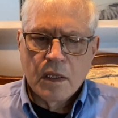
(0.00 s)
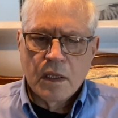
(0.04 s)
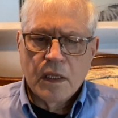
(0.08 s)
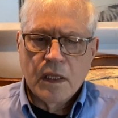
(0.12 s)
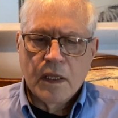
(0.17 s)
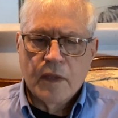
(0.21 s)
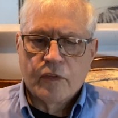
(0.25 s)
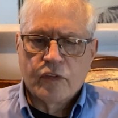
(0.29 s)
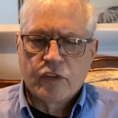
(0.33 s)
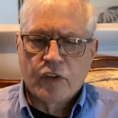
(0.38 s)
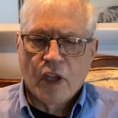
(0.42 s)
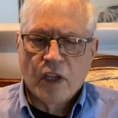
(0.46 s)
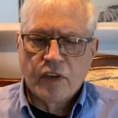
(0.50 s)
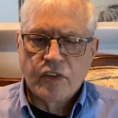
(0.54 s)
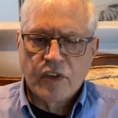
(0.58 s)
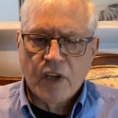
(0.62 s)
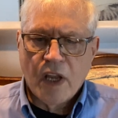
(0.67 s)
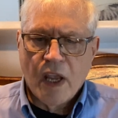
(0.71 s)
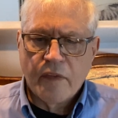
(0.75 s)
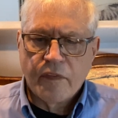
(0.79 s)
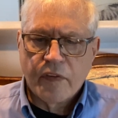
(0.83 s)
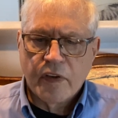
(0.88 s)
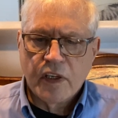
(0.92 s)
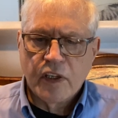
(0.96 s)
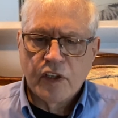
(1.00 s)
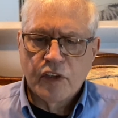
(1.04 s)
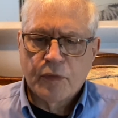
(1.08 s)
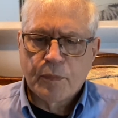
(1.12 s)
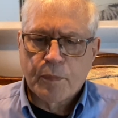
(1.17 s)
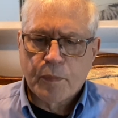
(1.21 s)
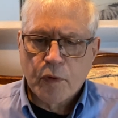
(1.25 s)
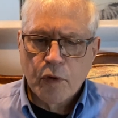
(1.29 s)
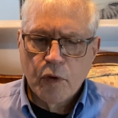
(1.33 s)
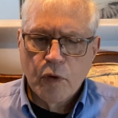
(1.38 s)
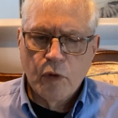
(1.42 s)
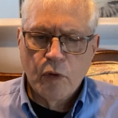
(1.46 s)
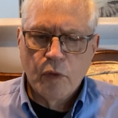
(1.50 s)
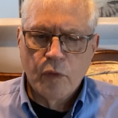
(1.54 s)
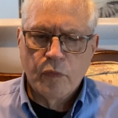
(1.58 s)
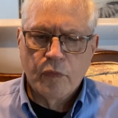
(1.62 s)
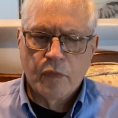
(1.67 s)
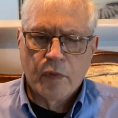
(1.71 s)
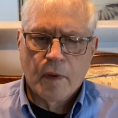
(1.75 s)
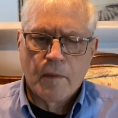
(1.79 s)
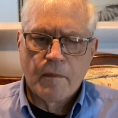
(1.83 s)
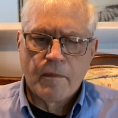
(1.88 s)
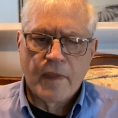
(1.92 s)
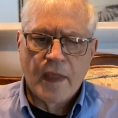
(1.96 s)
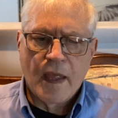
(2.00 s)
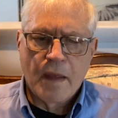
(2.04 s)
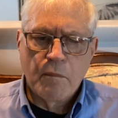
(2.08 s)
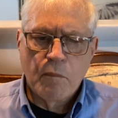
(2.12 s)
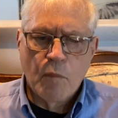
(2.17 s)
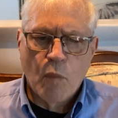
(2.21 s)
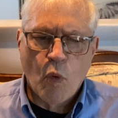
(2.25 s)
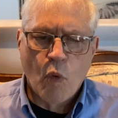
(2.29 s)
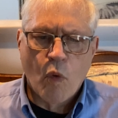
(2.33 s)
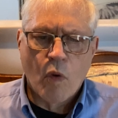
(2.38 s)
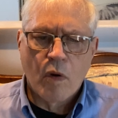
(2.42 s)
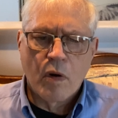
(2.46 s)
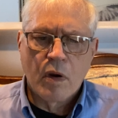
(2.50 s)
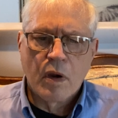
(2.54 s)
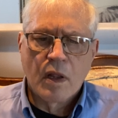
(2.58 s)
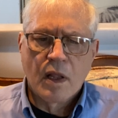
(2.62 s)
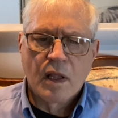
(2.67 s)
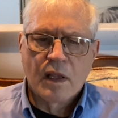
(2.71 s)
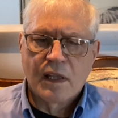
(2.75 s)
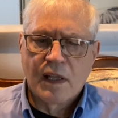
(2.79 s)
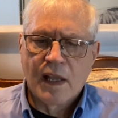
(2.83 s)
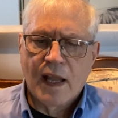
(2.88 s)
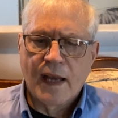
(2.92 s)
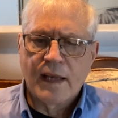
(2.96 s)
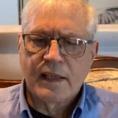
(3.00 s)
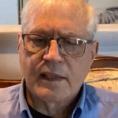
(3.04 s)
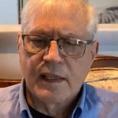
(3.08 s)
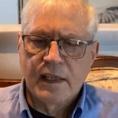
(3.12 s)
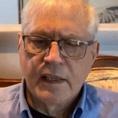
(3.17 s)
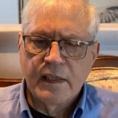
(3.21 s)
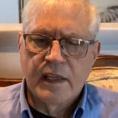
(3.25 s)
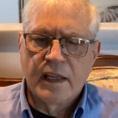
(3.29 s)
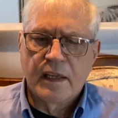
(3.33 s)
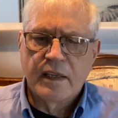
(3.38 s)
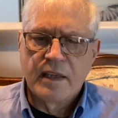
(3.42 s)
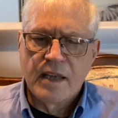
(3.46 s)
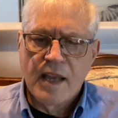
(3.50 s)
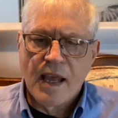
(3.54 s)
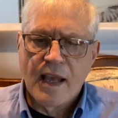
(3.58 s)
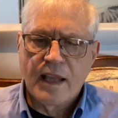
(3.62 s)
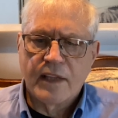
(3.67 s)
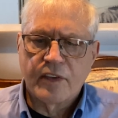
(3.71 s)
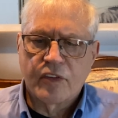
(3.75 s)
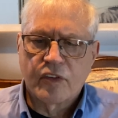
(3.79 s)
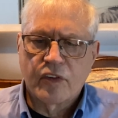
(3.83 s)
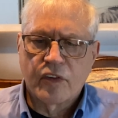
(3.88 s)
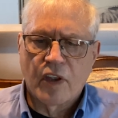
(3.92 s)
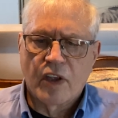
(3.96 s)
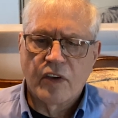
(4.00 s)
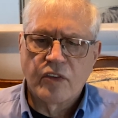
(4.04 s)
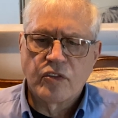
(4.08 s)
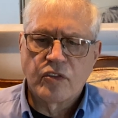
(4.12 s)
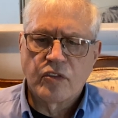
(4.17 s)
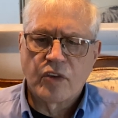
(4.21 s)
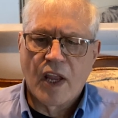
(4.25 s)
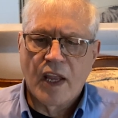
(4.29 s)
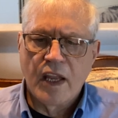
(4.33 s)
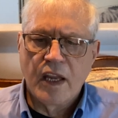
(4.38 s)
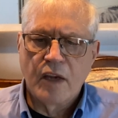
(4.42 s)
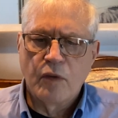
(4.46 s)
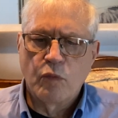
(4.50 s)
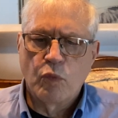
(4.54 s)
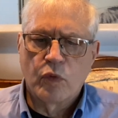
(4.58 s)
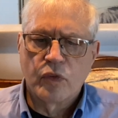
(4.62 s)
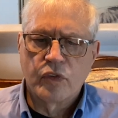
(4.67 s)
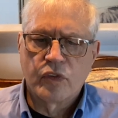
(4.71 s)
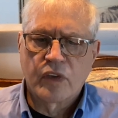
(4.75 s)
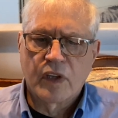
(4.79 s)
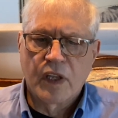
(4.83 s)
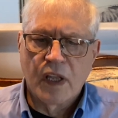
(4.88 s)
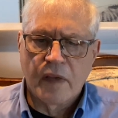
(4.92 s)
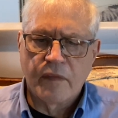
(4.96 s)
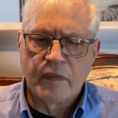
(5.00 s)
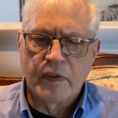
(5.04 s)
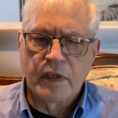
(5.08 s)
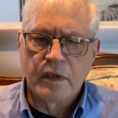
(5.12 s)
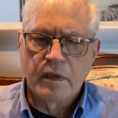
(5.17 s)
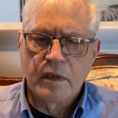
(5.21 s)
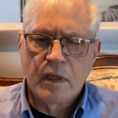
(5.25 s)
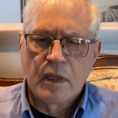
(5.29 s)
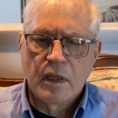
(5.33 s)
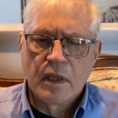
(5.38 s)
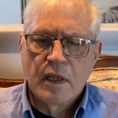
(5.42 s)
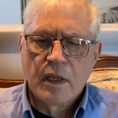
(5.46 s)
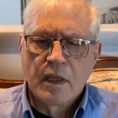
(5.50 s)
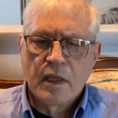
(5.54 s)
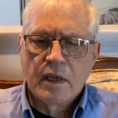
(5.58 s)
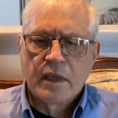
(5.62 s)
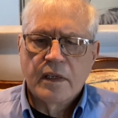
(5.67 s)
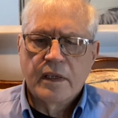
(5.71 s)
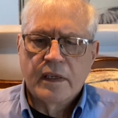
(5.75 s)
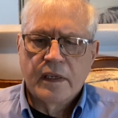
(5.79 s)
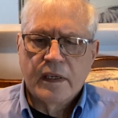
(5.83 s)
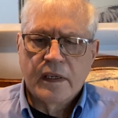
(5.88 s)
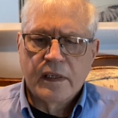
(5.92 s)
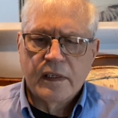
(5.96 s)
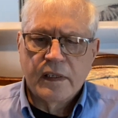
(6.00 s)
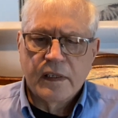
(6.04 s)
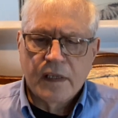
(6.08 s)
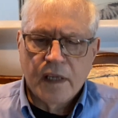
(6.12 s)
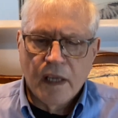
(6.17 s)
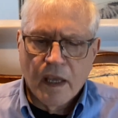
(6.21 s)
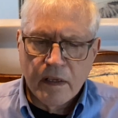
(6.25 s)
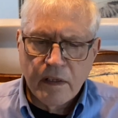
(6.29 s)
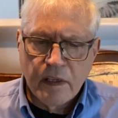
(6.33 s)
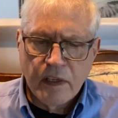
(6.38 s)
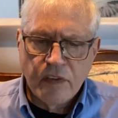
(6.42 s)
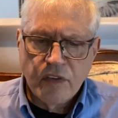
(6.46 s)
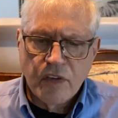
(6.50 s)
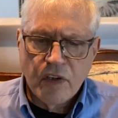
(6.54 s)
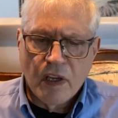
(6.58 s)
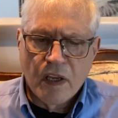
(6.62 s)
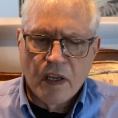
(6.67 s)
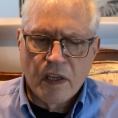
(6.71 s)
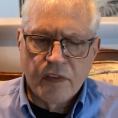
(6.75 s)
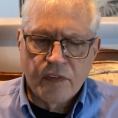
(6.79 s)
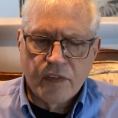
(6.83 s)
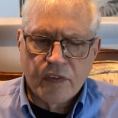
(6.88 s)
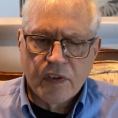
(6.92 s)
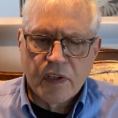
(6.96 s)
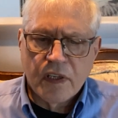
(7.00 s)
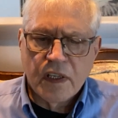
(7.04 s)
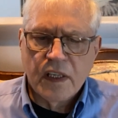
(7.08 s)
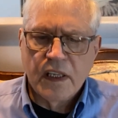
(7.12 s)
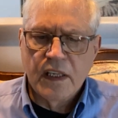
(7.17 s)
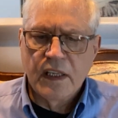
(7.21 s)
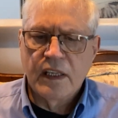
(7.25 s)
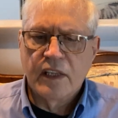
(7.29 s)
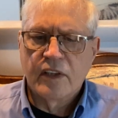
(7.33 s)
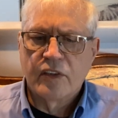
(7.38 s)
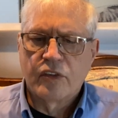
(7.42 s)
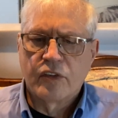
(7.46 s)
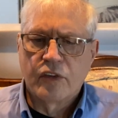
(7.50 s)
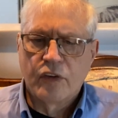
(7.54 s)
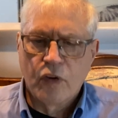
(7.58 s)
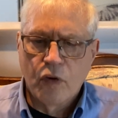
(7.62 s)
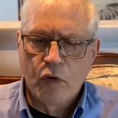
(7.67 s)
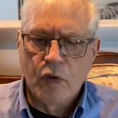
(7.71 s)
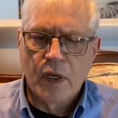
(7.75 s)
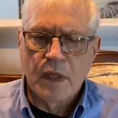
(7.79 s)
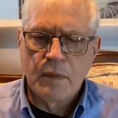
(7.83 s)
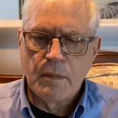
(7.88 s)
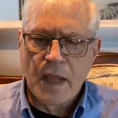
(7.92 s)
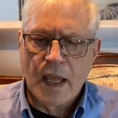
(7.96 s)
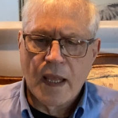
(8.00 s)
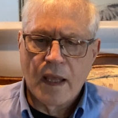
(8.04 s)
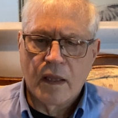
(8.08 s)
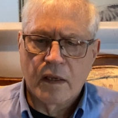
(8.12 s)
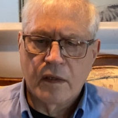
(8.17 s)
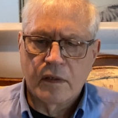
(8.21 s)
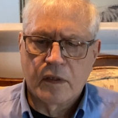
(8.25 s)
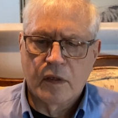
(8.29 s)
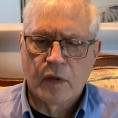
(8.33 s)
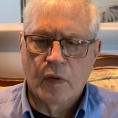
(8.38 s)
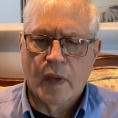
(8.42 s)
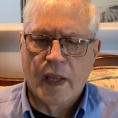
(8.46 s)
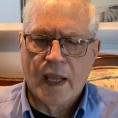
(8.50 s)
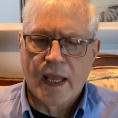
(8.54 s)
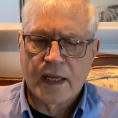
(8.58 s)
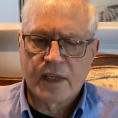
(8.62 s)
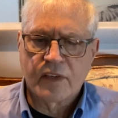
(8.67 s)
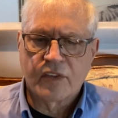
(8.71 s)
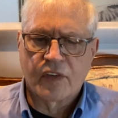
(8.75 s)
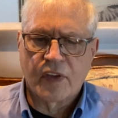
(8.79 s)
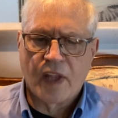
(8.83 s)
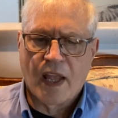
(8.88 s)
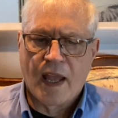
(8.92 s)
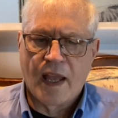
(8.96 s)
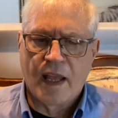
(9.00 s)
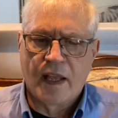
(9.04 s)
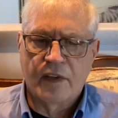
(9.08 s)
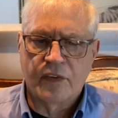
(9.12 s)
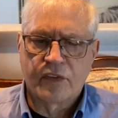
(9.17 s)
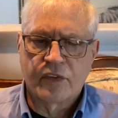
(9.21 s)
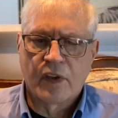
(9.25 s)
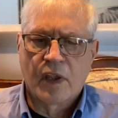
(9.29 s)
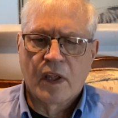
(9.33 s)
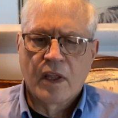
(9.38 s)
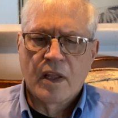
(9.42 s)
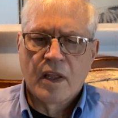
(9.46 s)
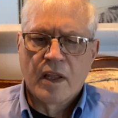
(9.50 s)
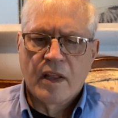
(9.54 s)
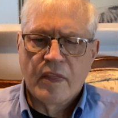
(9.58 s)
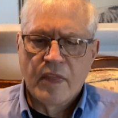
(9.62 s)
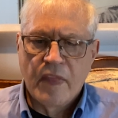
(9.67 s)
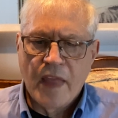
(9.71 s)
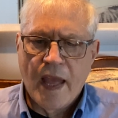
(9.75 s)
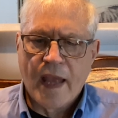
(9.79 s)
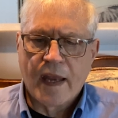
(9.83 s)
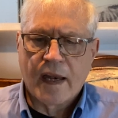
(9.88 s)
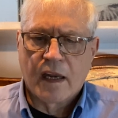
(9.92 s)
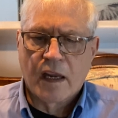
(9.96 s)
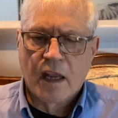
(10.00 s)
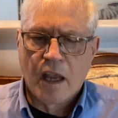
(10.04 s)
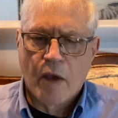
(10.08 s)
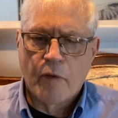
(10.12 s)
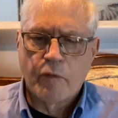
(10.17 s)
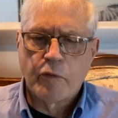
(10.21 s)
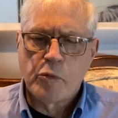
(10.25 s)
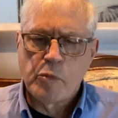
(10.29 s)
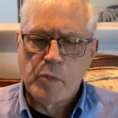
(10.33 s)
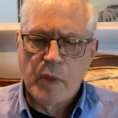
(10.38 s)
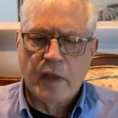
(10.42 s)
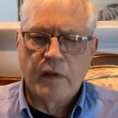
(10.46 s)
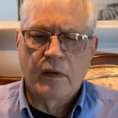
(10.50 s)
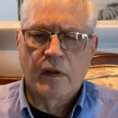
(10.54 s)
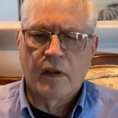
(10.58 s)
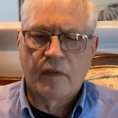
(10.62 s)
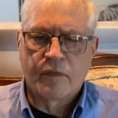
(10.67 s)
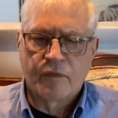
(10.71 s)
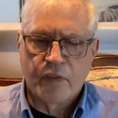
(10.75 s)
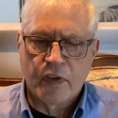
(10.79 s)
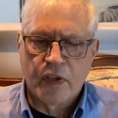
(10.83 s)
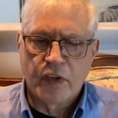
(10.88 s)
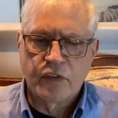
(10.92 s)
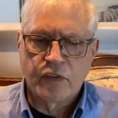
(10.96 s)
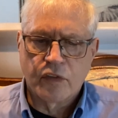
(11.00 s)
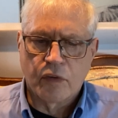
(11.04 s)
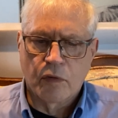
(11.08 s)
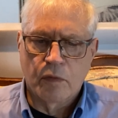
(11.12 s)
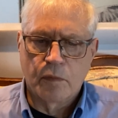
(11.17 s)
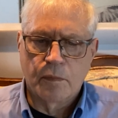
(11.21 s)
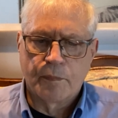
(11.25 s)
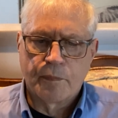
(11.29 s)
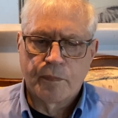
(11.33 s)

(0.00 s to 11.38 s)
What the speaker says: If such evidence proves that more likely than not such aid was given, tell the judge he is duty-bound to excise that government official